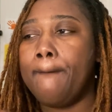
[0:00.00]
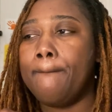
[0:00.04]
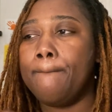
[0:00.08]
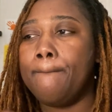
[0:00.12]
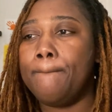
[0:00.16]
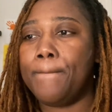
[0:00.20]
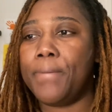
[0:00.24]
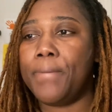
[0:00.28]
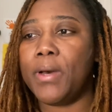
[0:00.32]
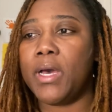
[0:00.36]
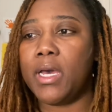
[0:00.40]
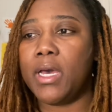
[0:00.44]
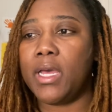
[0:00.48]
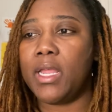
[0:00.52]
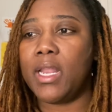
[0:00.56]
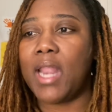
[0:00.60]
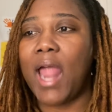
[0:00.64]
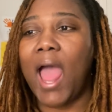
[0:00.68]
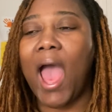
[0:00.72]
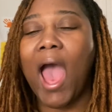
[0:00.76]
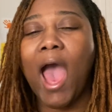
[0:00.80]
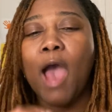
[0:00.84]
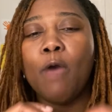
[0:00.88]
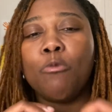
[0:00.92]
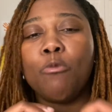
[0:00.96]
But
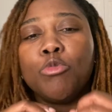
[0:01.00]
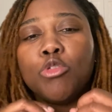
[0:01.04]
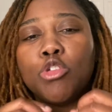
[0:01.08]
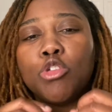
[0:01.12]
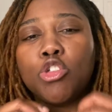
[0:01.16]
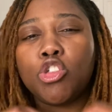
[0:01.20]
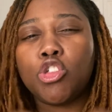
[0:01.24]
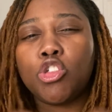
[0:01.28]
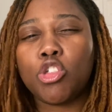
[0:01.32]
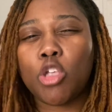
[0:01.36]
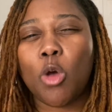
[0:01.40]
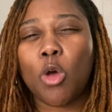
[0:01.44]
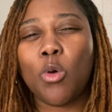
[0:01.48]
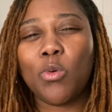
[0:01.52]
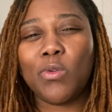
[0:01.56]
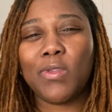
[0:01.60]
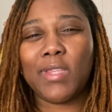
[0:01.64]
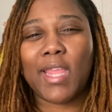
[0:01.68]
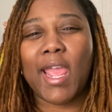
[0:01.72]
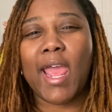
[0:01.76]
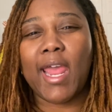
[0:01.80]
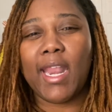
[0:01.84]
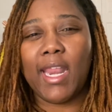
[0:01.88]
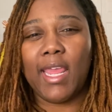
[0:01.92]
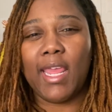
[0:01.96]
I was so
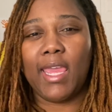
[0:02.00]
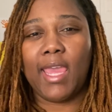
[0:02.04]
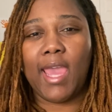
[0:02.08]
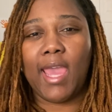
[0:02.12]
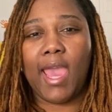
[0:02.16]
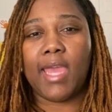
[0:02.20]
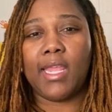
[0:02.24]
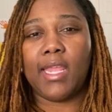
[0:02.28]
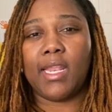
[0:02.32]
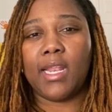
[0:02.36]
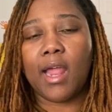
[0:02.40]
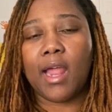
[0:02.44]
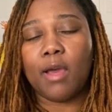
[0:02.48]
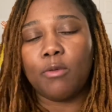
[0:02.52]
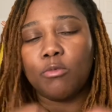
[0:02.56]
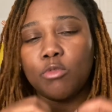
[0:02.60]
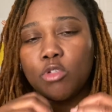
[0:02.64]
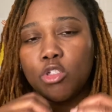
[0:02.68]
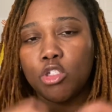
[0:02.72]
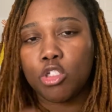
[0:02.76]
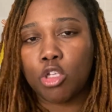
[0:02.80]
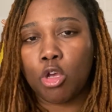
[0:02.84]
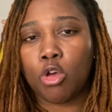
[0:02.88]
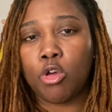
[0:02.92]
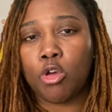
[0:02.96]
dedicated, I was
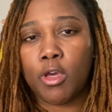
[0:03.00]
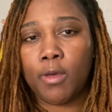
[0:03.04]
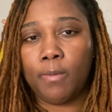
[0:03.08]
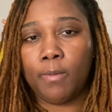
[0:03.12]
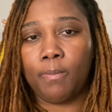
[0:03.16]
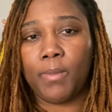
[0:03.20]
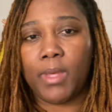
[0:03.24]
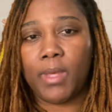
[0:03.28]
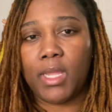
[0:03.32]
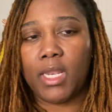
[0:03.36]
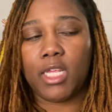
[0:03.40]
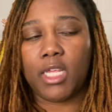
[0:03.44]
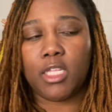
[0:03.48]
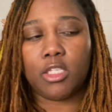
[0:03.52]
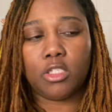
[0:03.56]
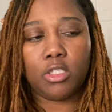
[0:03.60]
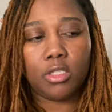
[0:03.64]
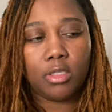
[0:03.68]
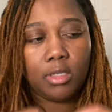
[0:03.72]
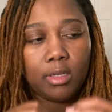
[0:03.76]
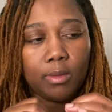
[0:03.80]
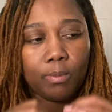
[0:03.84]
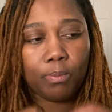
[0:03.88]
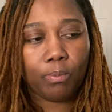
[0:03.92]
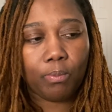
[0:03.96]
so committed
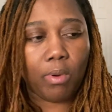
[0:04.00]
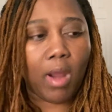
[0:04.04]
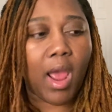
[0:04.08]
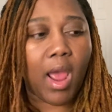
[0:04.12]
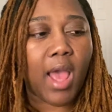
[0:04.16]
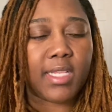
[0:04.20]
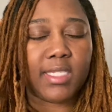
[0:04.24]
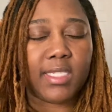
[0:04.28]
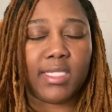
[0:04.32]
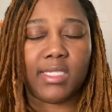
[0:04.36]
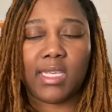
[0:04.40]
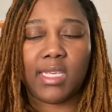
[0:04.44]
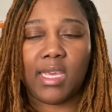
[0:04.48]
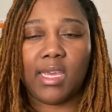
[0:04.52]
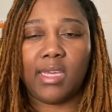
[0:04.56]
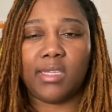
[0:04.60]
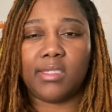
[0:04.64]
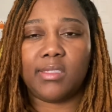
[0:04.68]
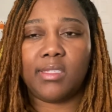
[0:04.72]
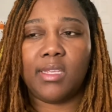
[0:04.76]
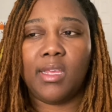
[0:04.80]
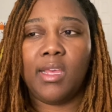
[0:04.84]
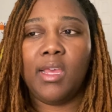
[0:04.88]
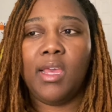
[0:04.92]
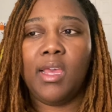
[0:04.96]
to the
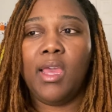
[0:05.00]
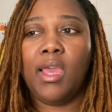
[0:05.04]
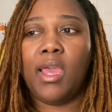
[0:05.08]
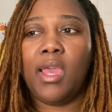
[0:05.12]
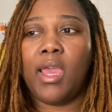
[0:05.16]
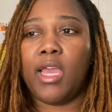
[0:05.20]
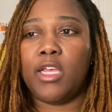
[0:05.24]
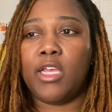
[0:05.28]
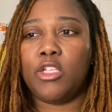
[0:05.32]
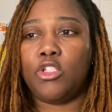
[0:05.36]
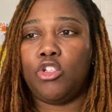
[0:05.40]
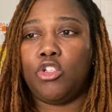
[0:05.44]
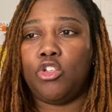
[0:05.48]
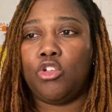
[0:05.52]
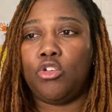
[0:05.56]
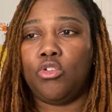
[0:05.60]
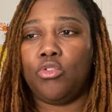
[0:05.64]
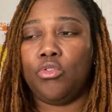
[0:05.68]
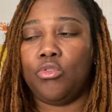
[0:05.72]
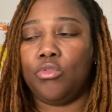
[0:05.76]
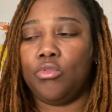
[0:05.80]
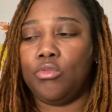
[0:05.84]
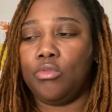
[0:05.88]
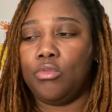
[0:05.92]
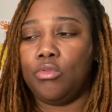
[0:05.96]
process and
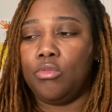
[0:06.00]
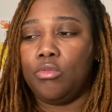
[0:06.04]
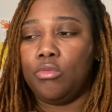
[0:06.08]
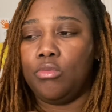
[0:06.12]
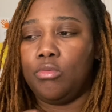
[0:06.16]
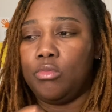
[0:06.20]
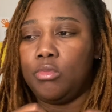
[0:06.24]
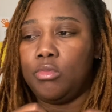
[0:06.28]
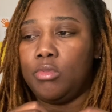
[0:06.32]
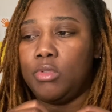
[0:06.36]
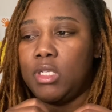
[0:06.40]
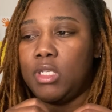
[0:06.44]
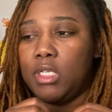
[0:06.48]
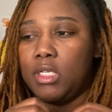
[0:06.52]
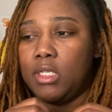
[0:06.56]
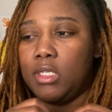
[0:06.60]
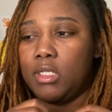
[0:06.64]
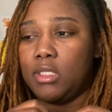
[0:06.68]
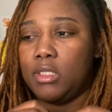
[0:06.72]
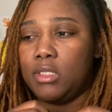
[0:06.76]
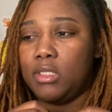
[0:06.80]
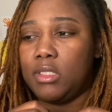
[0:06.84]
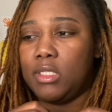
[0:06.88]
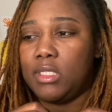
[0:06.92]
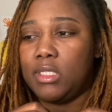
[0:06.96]
to
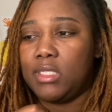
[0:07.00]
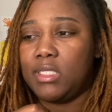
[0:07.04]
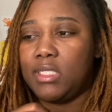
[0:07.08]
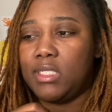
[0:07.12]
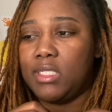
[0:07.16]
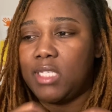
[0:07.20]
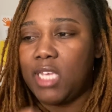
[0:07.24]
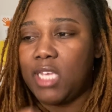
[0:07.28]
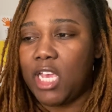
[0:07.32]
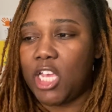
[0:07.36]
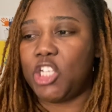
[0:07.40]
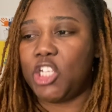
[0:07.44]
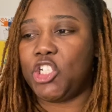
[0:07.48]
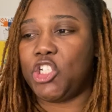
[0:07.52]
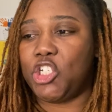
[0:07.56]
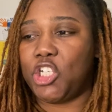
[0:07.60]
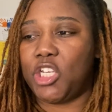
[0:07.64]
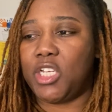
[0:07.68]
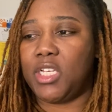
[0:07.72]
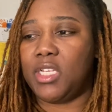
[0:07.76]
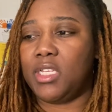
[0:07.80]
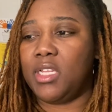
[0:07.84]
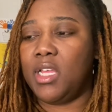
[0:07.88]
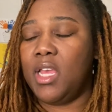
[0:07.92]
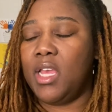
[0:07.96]
the
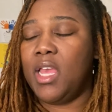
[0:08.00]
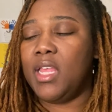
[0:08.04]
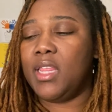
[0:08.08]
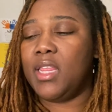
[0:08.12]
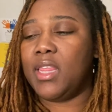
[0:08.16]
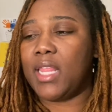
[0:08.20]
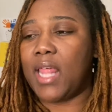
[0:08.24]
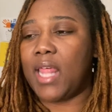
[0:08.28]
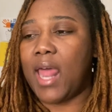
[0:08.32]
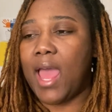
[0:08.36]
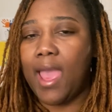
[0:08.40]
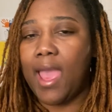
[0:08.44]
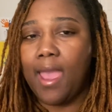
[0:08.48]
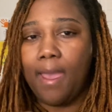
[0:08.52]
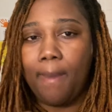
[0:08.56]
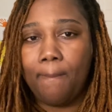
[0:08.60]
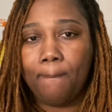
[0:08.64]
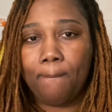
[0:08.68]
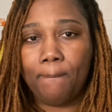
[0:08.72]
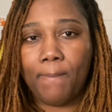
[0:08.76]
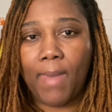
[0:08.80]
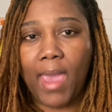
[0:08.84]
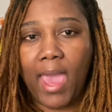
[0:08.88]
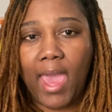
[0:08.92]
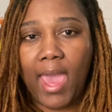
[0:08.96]
decision that I had
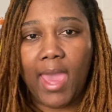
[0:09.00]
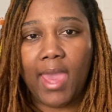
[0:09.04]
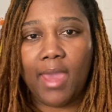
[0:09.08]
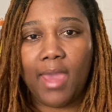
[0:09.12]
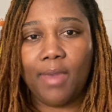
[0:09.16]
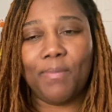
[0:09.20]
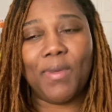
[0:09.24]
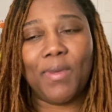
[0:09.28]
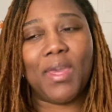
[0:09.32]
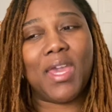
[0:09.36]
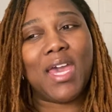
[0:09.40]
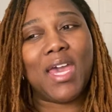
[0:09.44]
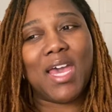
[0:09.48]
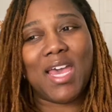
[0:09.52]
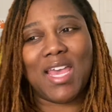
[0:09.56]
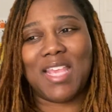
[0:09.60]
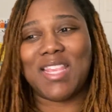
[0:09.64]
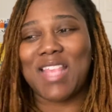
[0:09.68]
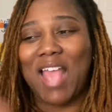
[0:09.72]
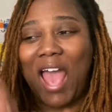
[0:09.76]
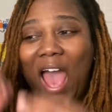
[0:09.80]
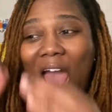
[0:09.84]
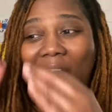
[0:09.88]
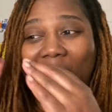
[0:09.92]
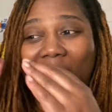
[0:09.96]
made, because
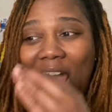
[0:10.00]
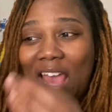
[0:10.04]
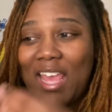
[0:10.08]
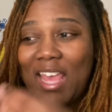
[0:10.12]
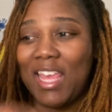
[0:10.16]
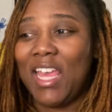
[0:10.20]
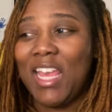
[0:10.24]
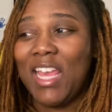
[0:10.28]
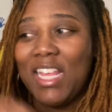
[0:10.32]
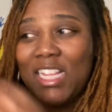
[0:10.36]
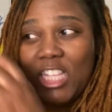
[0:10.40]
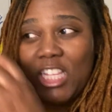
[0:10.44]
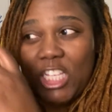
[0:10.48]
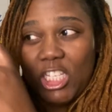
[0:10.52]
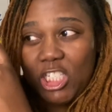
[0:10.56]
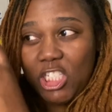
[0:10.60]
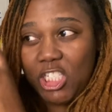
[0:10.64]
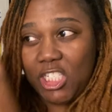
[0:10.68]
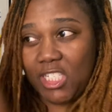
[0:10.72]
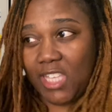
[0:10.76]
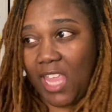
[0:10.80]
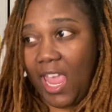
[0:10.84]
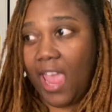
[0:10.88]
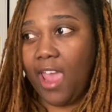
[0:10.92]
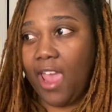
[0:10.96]
the
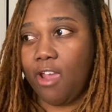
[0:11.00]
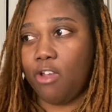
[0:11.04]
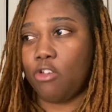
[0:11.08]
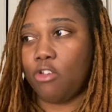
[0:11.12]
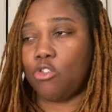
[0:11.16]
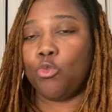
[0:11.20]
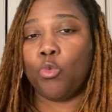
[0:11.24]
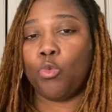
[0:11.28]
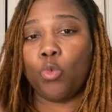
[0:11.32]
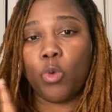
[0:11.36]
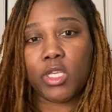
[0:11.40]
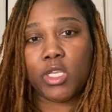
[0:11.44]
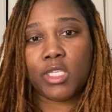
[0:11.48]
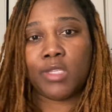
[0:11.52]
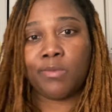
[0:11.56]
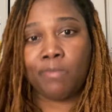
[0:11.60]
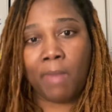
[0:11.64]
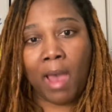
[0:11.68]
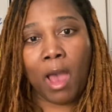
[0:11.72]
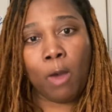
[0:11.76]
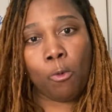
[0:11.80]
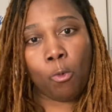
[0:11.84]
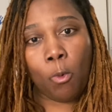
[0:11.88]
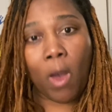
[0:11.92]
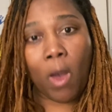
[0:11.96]
stairs was
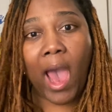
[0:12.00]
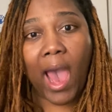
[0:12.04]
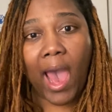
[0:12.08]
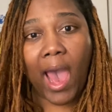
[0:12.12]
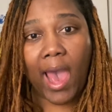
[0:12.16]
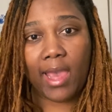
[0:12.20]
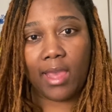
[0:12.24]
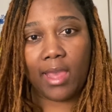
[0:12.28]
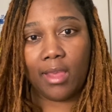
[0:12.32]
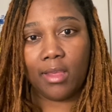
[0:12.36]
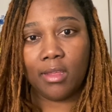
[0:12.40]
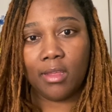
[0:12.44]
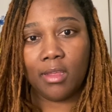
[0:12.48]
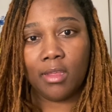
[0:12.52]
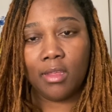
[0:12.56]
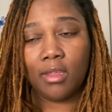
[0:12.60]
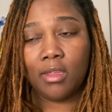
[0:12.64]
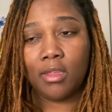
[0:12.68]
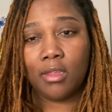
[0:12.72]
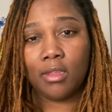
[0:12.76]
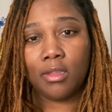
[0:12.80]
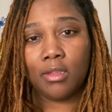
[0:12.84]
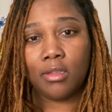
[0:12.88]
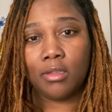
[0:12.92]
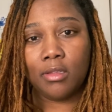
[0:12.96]
my why.
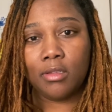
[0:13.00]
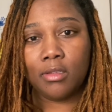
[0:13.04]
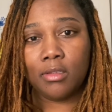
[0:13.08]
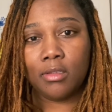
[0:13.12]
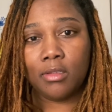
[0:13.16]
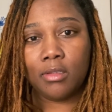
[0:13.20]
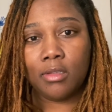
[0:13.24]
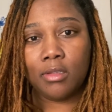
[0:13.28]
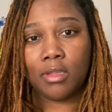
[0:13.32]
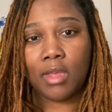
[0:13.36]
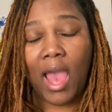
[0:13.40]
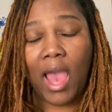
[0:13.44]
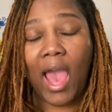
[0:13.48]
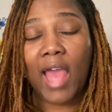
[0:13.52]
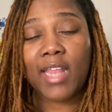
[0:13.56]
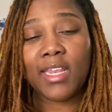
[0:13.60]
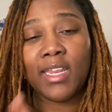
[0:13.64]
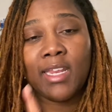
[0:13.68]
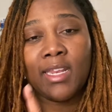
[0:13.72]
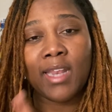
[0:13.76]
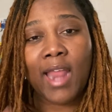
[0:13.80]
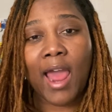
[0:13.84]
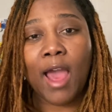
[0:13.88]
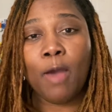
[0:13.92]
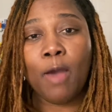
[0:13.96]
I
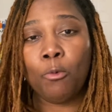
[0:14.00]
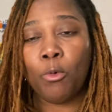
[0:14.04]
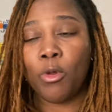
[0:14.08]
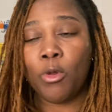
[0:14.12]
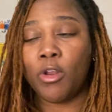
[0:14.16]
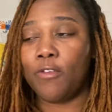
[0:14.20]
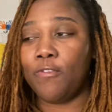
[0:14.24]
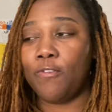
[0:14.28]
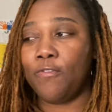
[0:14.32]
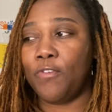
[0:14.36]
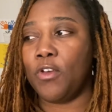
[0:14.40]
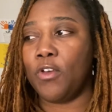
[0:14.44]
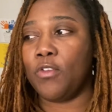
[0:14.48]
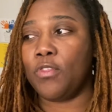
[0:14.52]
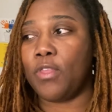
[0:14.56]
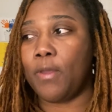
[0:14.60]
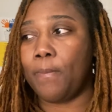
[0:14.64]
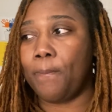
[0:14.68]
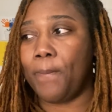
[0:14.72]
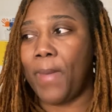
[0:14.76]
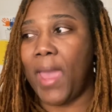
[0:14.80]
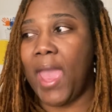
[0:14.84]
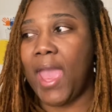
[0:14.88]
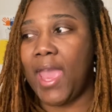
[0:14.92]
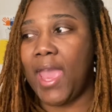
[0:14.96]
did not want to feel the
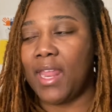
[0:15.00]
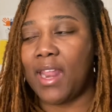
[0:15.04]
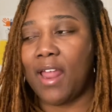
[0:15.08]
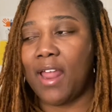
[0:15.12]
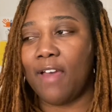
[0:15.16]
pain I